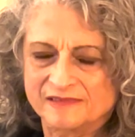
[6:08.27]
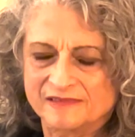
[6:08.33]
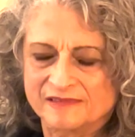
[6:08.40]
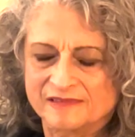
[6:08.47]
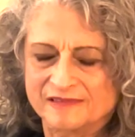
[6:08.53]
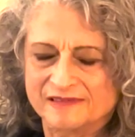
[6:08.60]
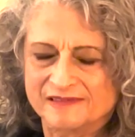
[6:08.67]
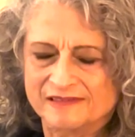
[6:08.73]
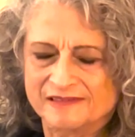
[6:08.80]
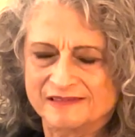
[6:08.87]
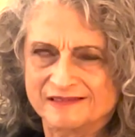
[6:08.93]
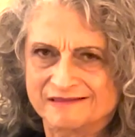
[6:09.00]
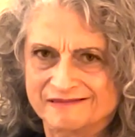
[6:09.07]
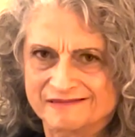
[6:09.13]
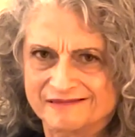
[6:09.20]

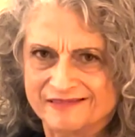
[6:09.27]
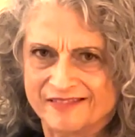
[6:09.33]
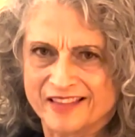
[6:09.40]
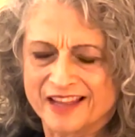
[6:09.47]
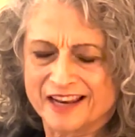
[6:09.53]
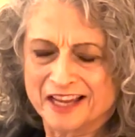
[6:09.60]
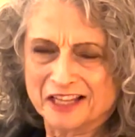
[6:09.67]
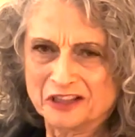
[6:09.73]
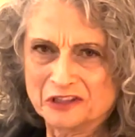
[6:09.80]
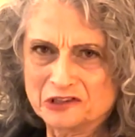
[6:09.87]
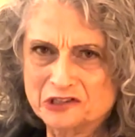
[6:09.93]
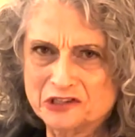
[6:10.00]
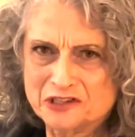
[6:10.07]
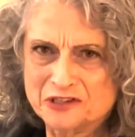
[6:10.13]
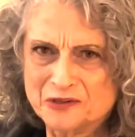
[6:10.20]
that I
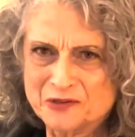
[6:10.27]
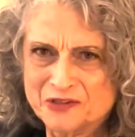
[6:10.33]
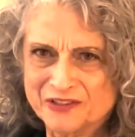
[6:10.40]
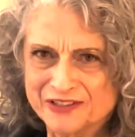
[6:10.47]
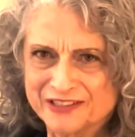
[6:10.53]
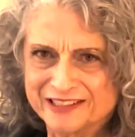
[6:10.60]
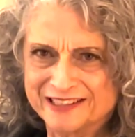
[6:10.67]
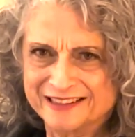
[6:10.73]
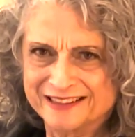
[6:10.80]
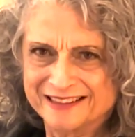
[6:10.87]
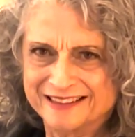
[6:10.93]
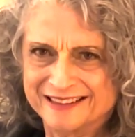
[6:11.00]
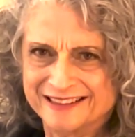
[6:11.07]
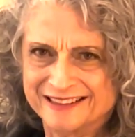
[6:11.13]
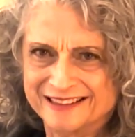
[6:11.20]
look so good?
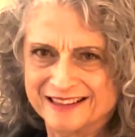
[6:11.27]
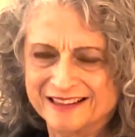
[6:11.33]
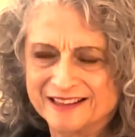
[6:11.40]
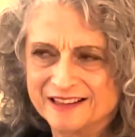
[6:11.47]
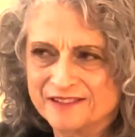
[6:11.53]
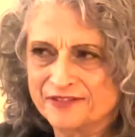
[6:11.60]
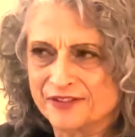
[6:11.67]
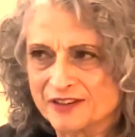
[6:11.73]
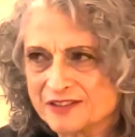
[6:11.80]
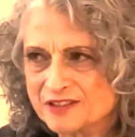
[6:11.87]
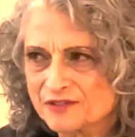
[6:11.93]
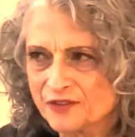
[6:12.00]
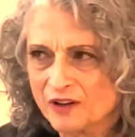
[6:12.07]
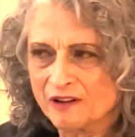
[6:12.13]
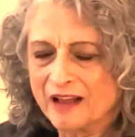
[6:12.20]
First
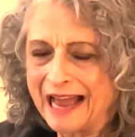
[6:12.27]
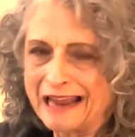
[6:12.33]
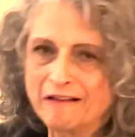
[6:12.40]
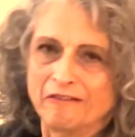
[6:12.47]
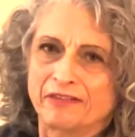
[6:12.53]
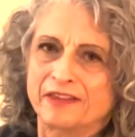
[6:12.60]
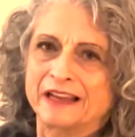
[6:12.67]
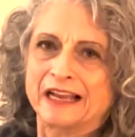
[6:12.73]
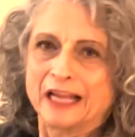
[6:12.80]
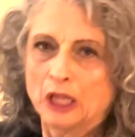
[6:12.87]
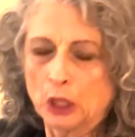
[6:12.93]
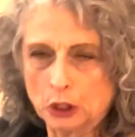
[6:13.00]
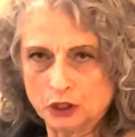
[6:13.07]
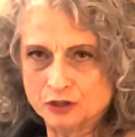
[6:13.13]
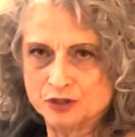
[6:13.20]
of all, I don't think I
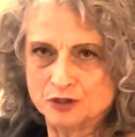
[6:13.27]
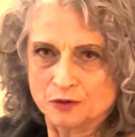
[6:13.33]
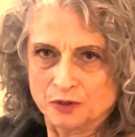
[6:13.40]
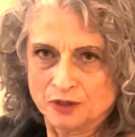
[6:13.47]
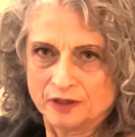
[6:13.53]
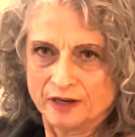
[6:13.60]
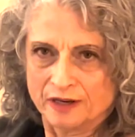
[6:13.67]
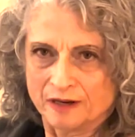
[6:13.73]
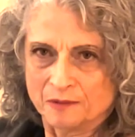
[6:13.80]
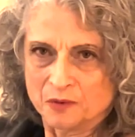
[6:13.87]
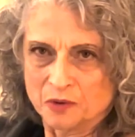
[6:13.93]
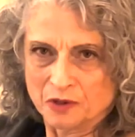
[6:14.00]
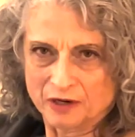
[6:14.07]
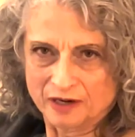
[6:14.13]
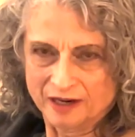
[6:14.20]
look so good
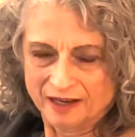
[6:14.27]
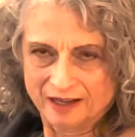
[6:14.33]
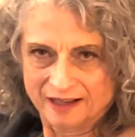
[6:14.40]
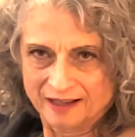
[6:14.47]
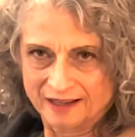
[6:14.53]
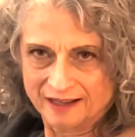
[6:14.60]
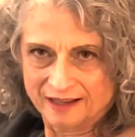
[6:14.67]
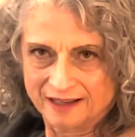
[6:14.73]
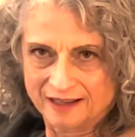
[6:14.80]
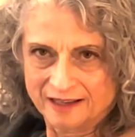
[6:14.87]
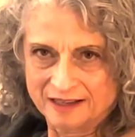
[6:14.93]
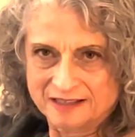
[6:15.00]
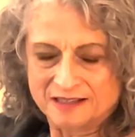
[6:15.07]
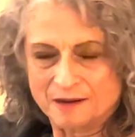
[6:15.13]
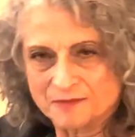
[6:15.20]
anymore.
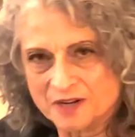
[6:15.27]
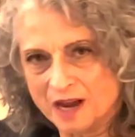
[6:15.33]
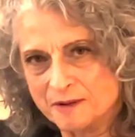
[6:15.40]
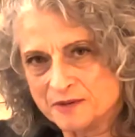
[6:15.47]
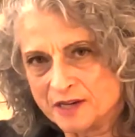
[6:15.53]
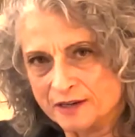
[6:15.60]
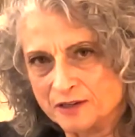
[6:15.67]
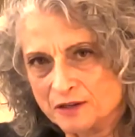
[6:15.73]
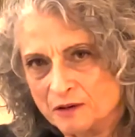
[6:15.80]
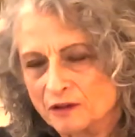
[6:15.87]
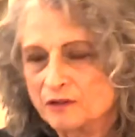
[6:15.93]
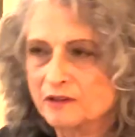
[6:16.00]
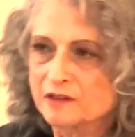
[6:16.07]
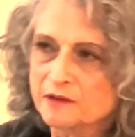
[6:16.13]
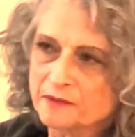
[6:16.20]
Sometimes I do. I'll
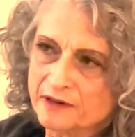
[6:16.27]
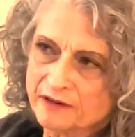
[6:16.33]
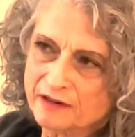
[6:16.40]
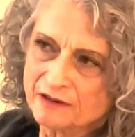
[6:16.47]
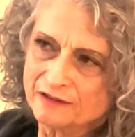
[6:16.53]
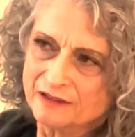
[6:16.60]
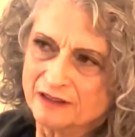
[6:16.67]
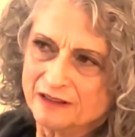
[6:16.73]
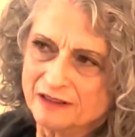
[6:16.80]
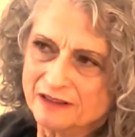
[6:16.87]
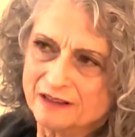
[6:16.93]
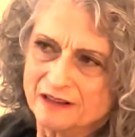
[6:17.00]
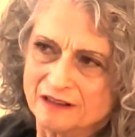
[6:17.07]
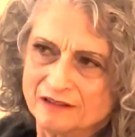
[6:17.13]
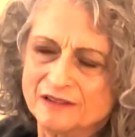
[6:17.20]
look in the mirror and I go, eh,
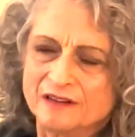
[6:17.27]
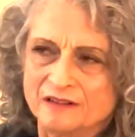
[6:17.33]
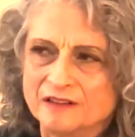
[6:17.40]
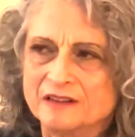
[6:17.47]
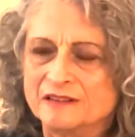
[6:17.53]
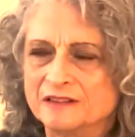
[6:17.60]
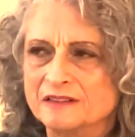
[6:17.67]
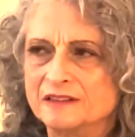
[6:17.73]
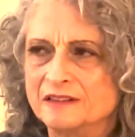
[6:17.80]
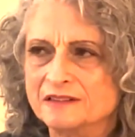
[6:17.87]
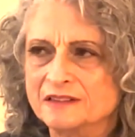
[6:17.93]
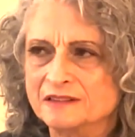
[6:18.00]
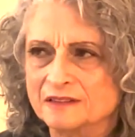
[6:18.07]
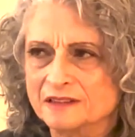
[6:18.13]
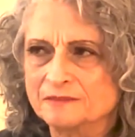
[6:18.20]
no, no, no, no
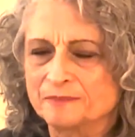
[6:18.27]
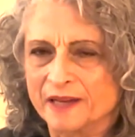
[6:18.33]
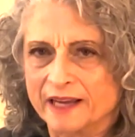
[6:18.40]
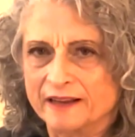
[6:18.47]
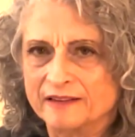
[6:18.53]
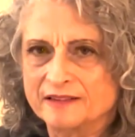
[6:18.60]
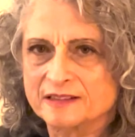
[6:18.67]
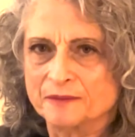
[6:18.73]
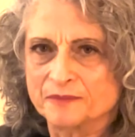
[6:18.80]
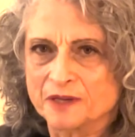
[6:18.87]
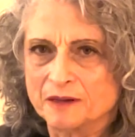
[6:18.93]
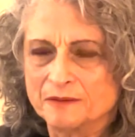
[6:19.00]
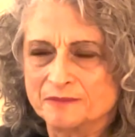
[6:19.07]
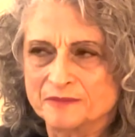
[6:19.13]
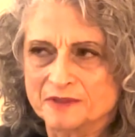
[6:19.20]
it's bad. And
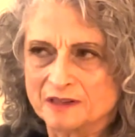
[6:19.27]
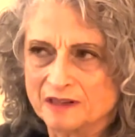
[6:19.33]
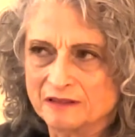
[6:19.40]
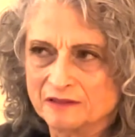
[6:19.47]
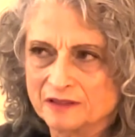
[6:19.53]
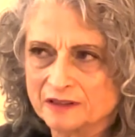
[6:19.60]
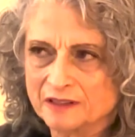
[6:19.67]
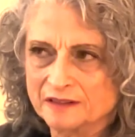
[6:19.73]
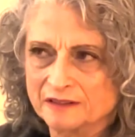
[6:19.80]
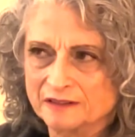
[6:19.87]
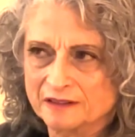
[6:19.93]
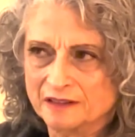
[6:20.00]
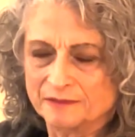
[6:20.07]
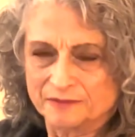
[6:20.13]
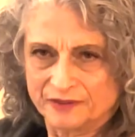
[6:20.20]
sometimes I'll look
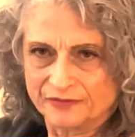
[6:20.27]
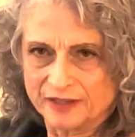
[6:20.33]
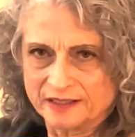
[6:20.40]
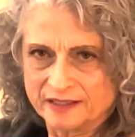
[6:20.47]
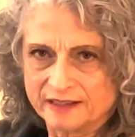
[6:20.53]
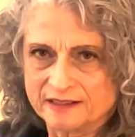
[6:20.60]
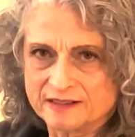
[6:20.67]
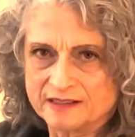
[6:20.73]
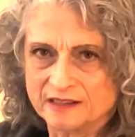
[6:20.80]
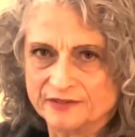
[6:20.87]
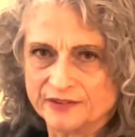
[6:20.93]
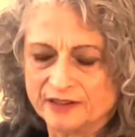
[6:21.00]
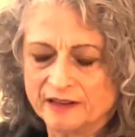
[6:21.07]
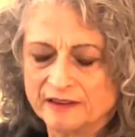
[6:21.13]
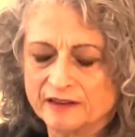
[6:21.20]
and um, if I take a selfie
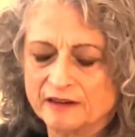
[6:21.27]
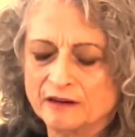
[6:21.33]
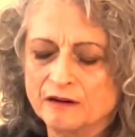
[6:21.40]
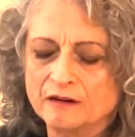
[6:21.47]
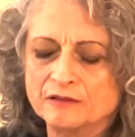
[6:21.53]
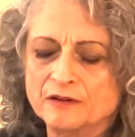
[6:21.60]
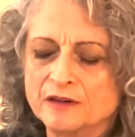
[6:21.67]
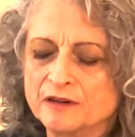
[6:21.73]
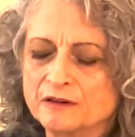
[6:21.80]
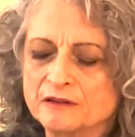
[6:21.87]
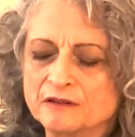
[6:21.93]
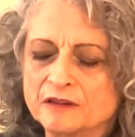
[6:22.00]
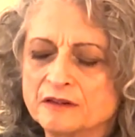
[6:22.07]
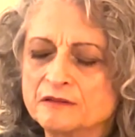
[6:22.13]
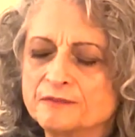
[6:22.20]
and I think, oh
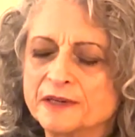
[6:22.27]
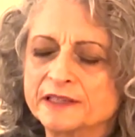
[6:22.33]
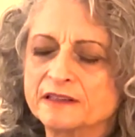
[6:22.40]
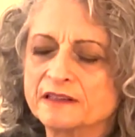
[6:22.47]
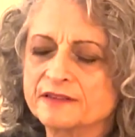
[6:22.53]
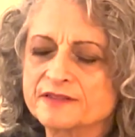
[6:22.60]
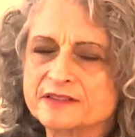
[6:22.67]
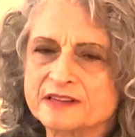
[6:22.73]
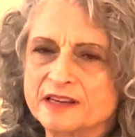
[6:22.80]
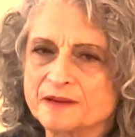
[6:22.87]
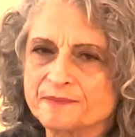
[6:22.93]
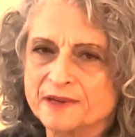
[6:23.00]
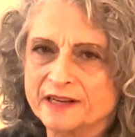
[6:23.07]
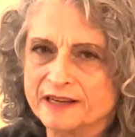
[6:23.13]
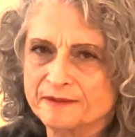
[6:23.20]
no, oh my God, this
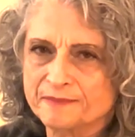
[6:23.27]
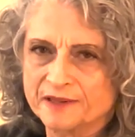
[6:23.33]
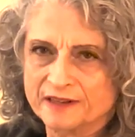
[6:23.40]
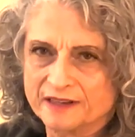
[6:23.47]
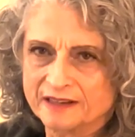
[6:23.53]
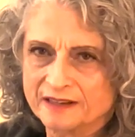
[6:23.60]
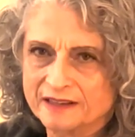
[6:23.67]
can't be happening.